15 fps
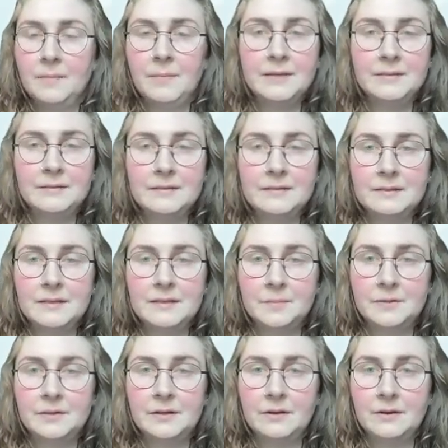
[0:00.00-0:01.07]
maintenance
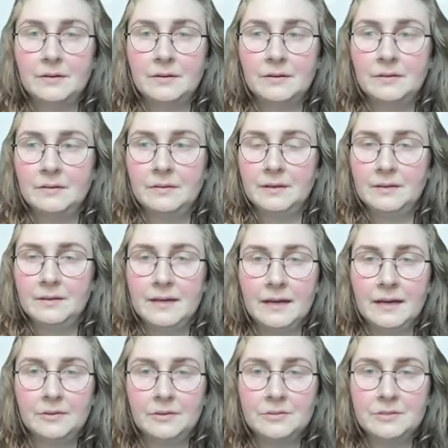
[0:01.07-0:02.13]
can be done, the
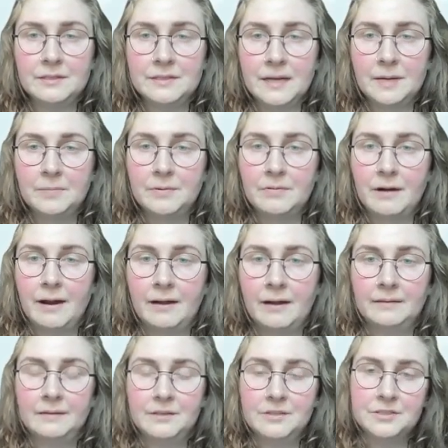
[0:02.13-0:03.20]
diagnostics can be
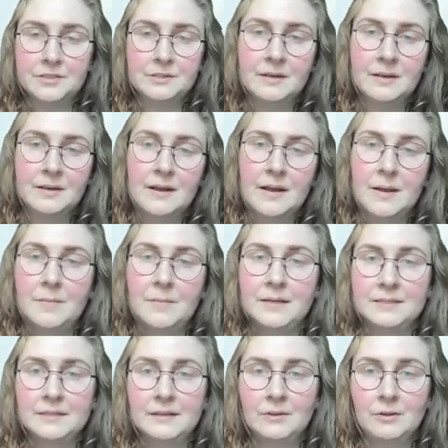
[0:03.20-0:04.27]
run, and it just
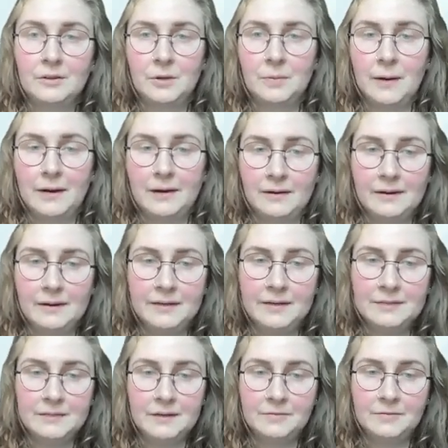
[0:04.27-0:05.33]
makes it a lot quicker and
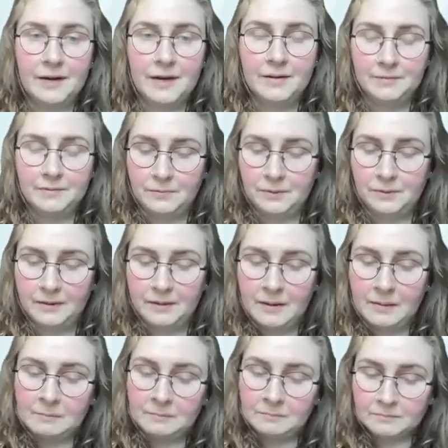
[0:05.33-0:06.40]
easier for everyone.
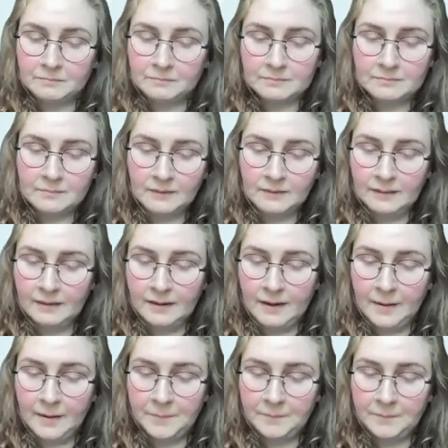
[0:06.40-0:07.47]

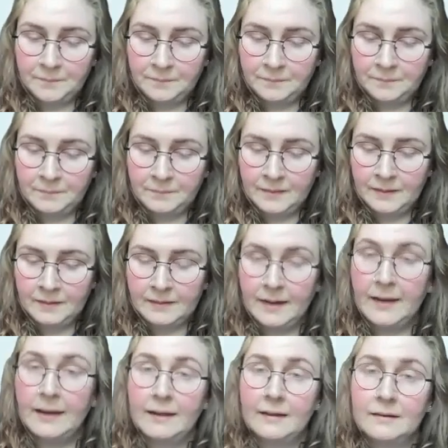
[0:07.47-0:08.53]

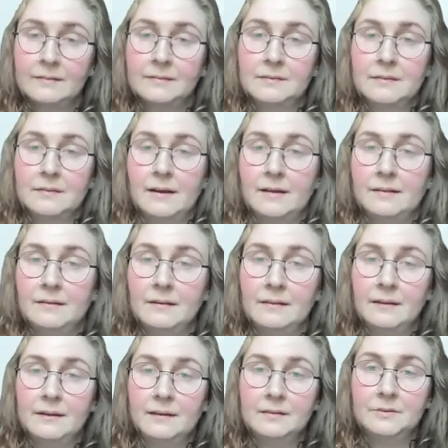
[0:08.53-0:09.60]
Yeah, and another
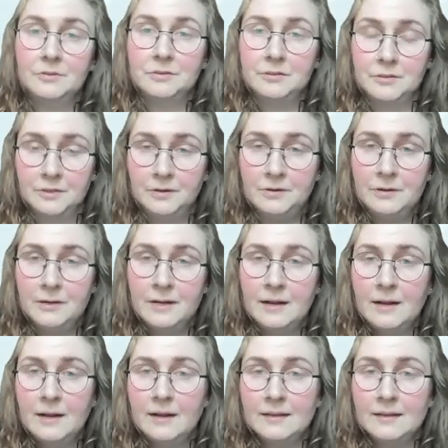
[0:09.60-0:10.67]
thing to do
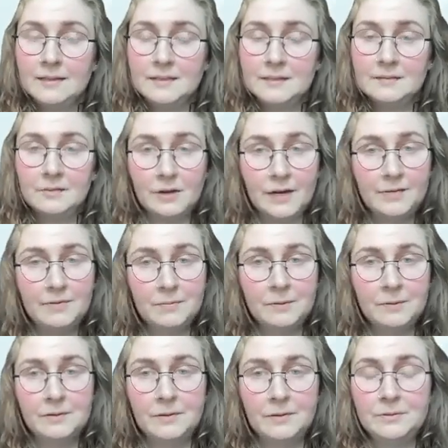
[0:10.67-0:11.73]
is, not
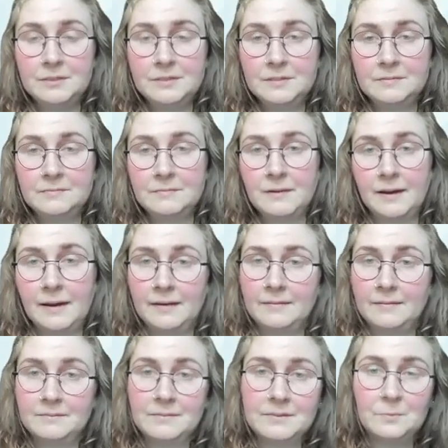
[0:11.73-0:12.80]
everyone knows, it's
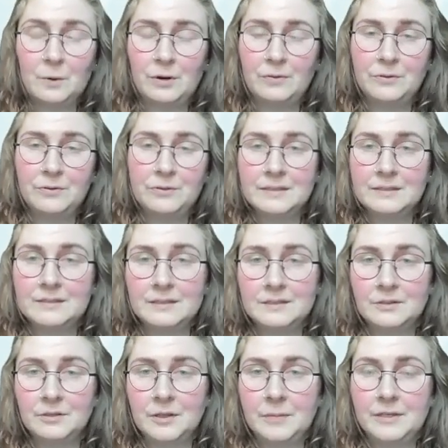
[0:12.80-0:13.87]
again one of those things
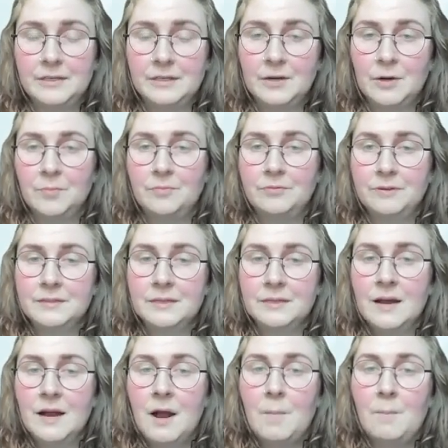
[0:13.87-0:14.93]
that's not immediately obvious,
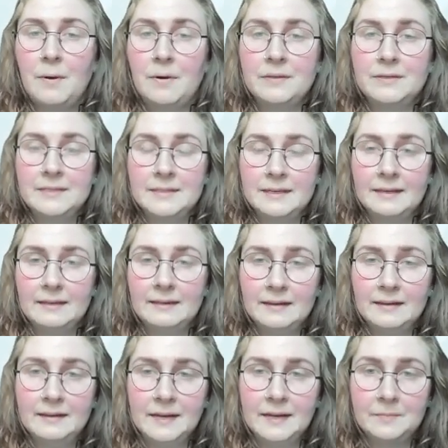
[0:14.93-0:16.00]
but the ticket
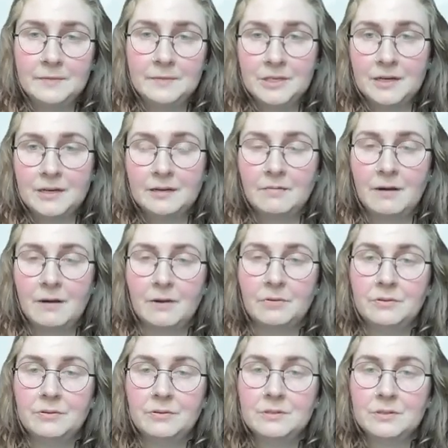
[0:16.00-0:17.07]
link can be shared
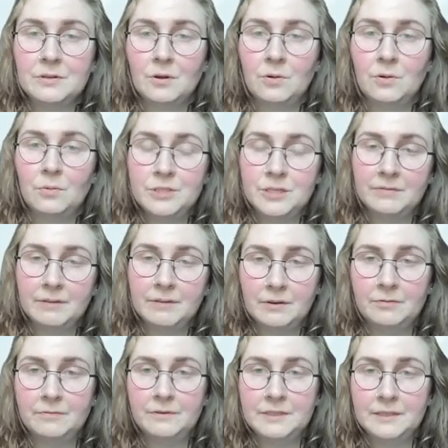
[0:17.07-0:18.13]
around. So whichever the
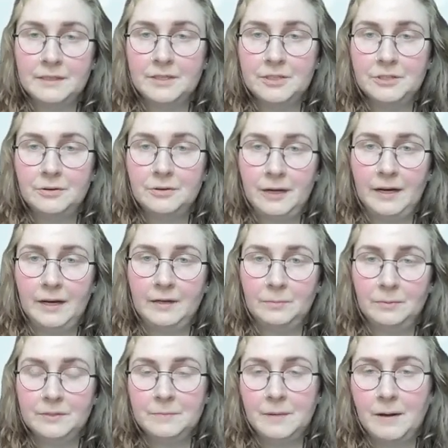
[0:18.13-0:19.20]
conversation you had
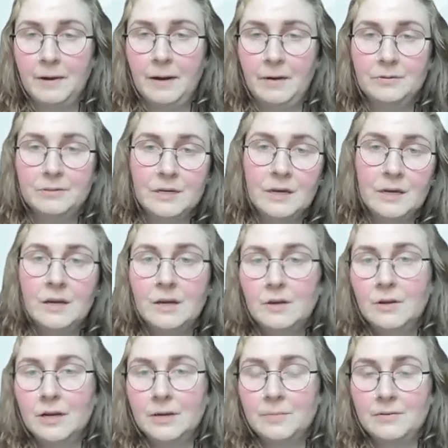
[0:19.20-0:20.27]
with Spamhaus,
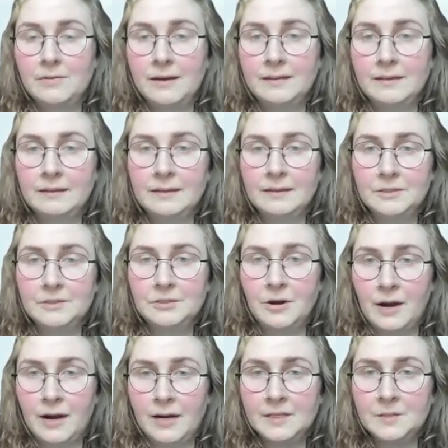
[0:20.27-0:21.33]
you can provide that link to
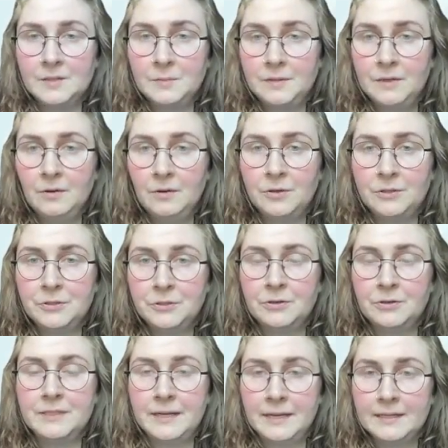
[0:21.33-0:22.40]
your ISP or to
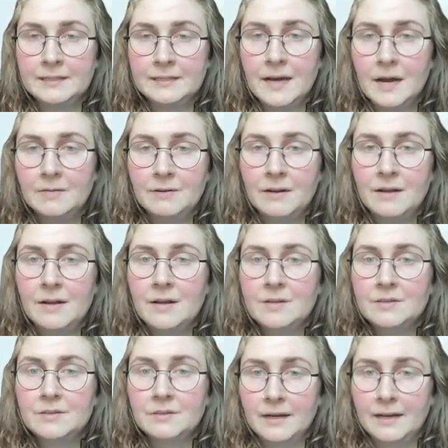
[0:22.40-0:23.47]
your tech staff,
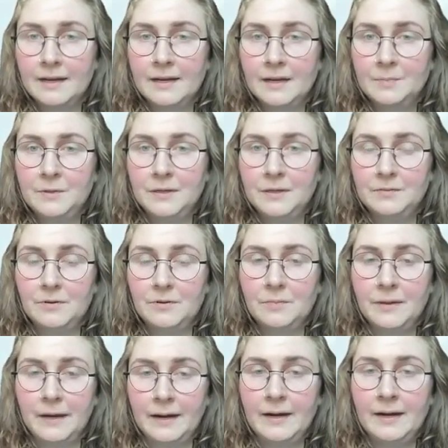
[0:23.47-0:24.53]
so they can pick it from
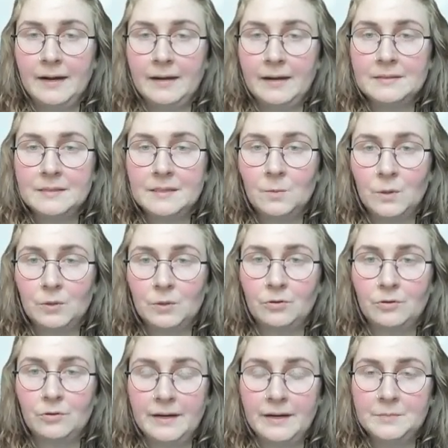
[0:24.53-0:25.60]
there and see what
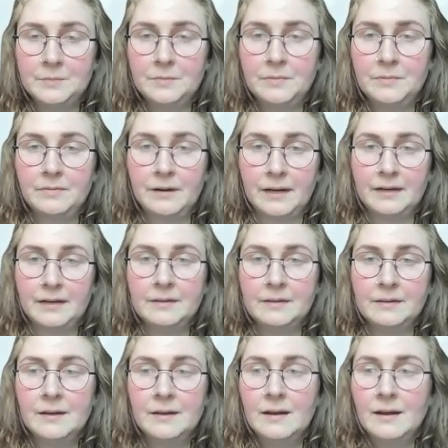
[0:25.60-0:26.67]
already has been
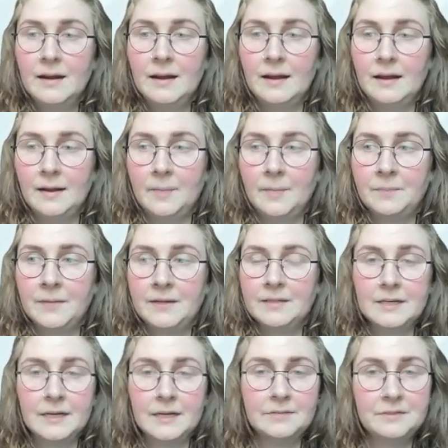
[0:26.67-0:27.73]
provided. It
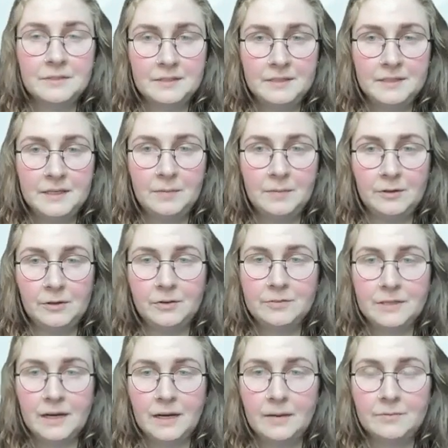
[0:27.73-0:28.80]
saves the team a lot of
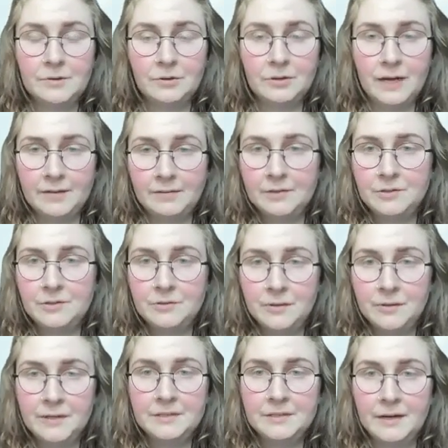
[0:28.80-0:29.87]
time not having to
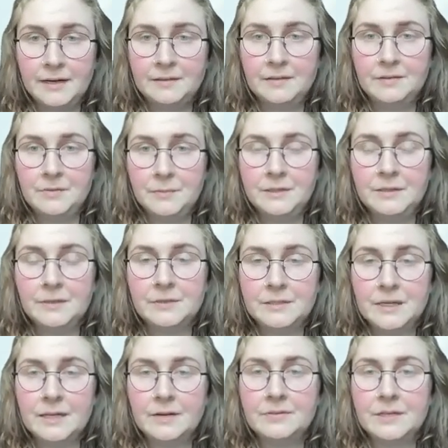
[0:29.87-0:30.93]
reiterate and repeat
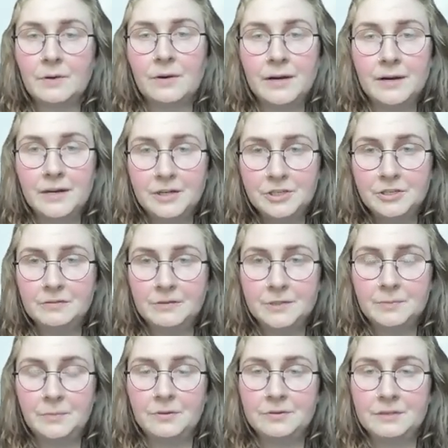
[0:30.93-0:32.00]
ourselves. Our initial
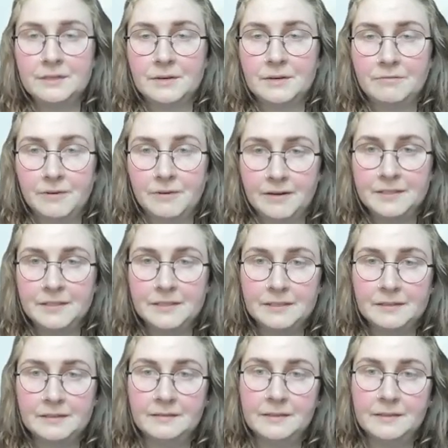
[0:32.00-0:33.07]
responses are very
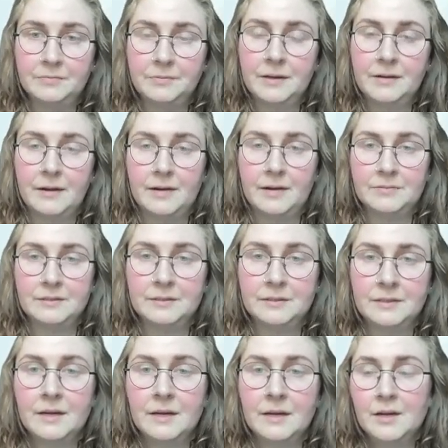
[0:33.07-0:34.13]
detailed. They've been crafted
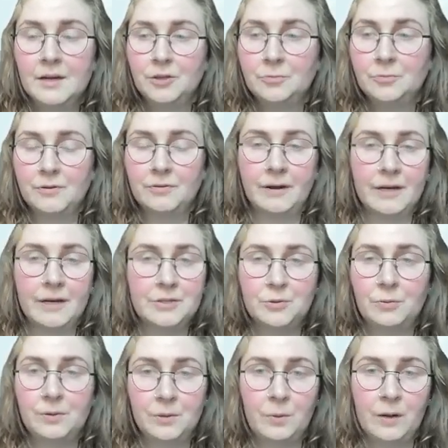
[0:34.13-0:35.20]
to provide
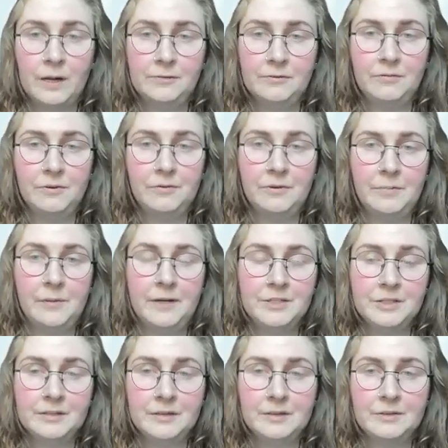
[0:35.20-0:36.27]
you with a wealth of
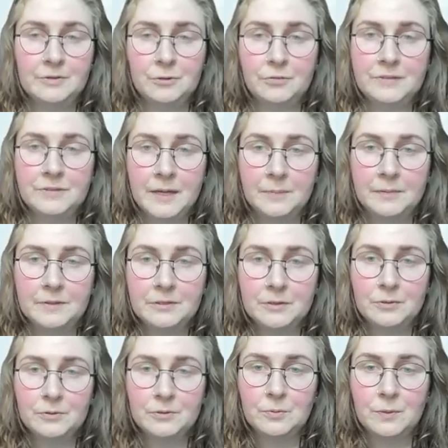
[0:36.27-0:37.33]
information and sort of stepping
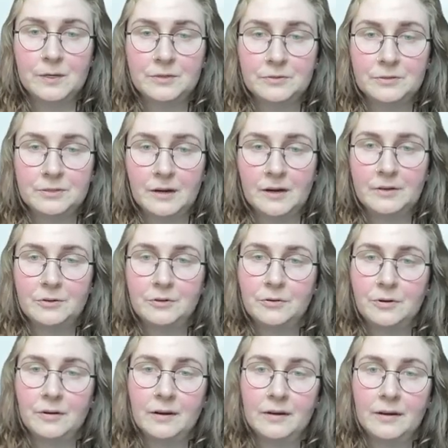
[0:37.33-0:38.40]
stones where to start
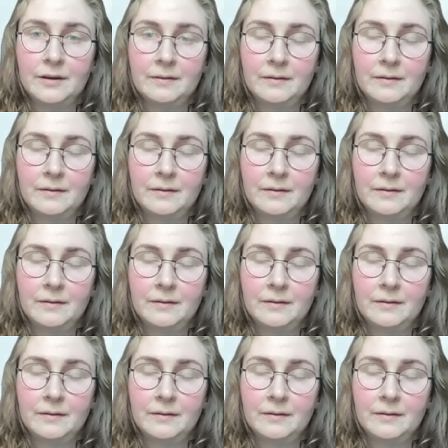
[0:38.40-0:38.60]
your